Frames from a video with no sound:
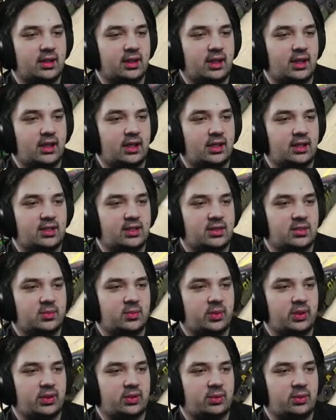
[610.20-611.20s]
I think he just
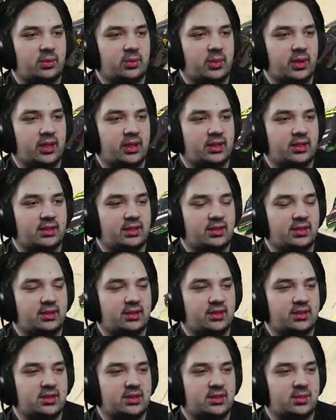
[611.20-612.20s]
went three wide,
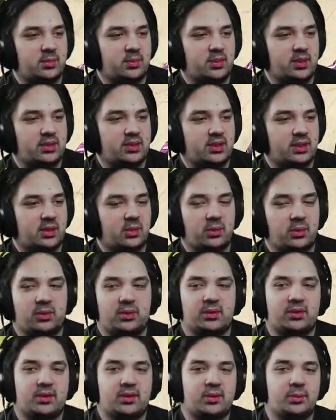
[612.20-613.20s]
just missed the corner
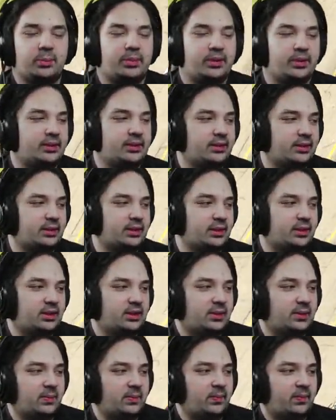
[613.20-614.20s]
a little bit.
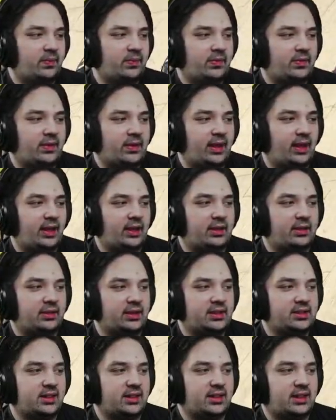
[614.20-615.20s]
I don't know.
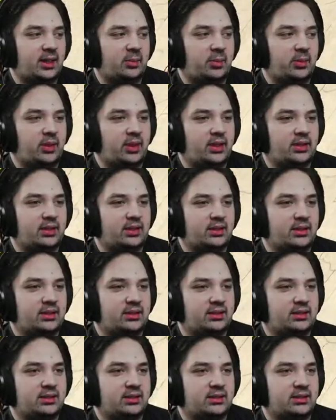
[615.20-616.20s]
That's not that bad.
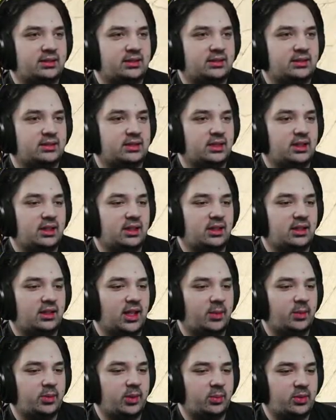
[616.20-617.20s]

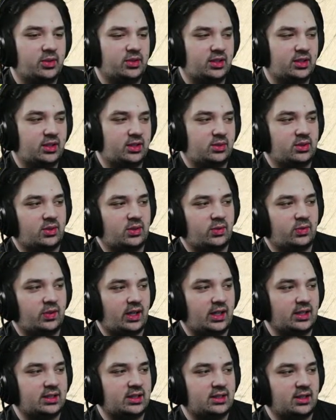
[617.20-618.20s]
Lap number 6 was the
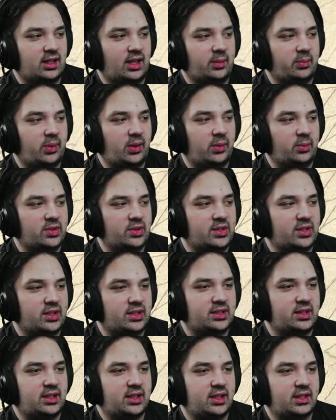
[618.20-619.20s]
fastest lap by number
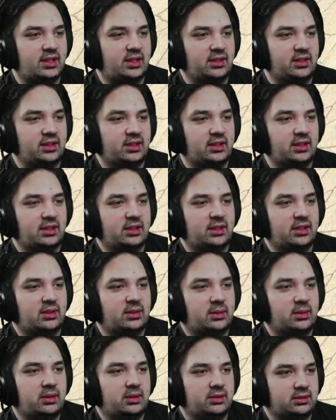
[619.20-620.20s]
69.
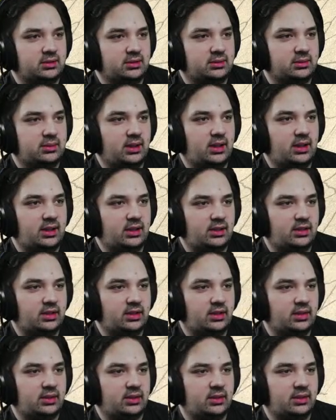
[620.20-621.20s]
Well, where the hell are
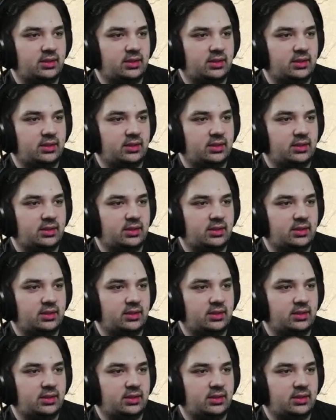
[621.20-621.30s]
you?